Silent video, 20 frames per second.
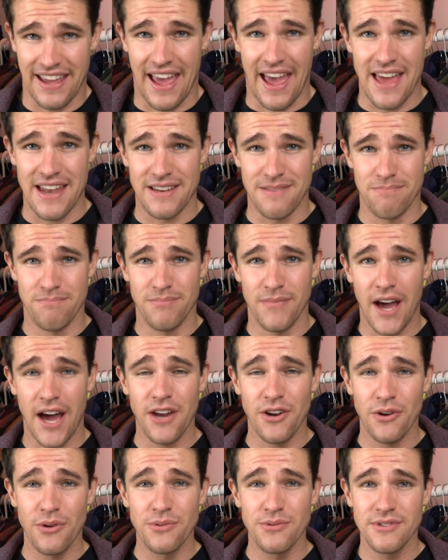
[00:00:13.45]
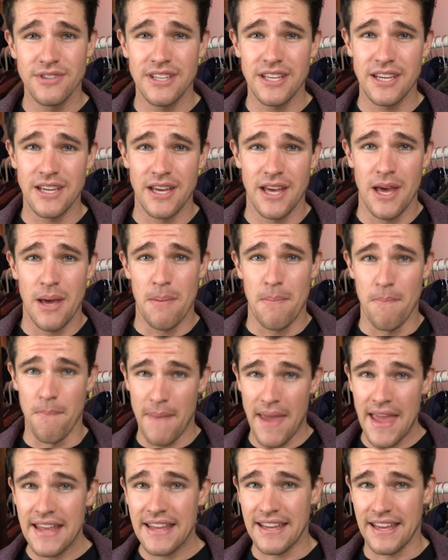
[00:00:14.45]
at not only
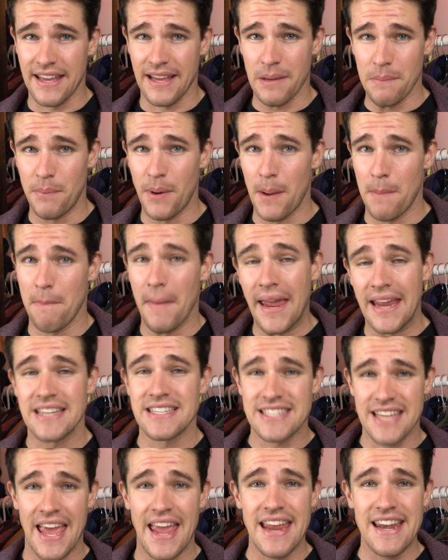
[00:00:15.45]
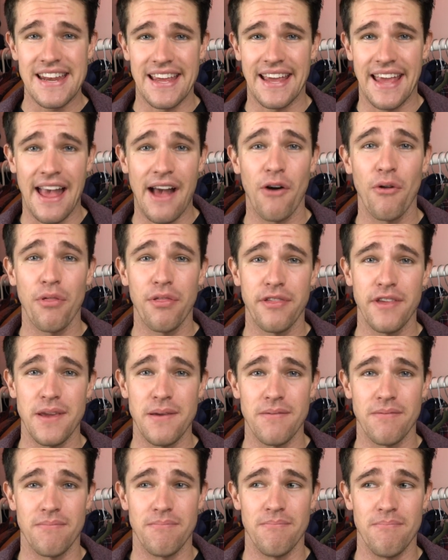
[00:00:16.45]
making but maintaining
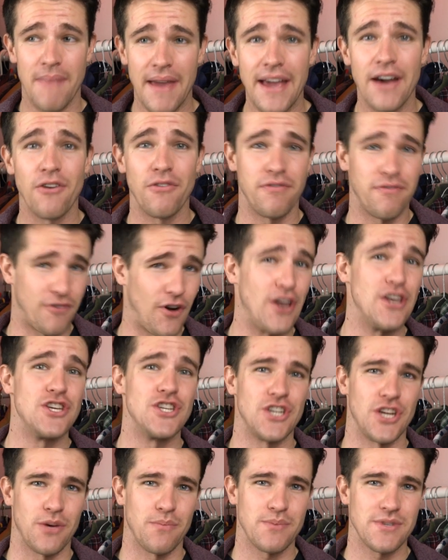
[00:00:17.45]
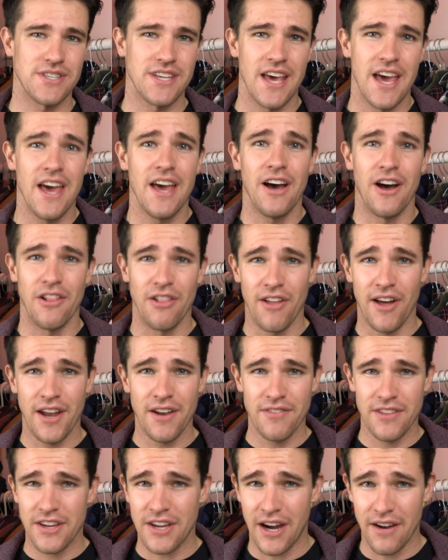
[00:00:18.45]
healthy male friendships. A lot
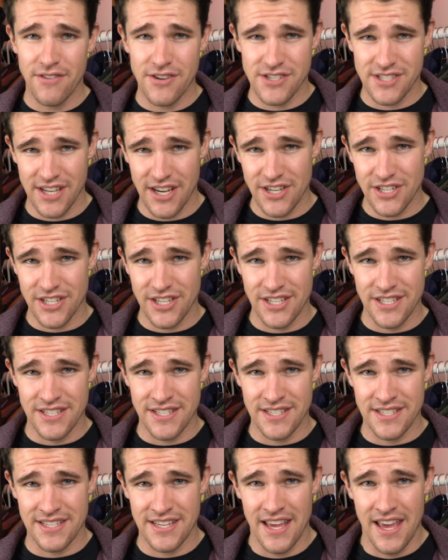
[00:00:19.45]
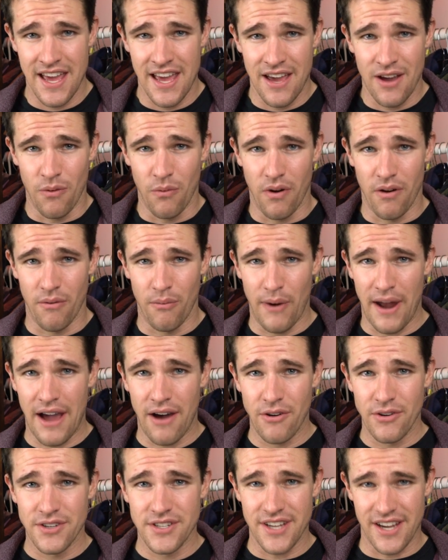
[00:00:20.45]
of the conversations
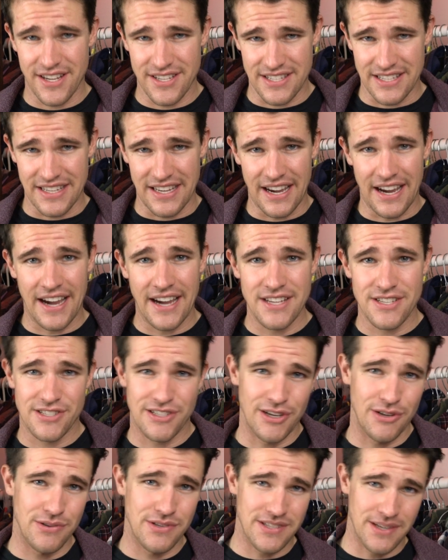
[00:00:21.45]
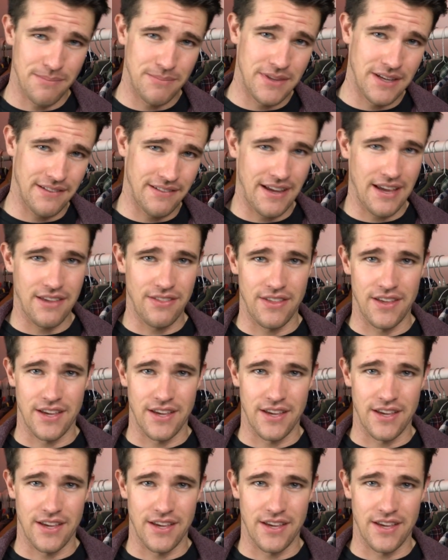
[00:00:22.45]
around us guys go something like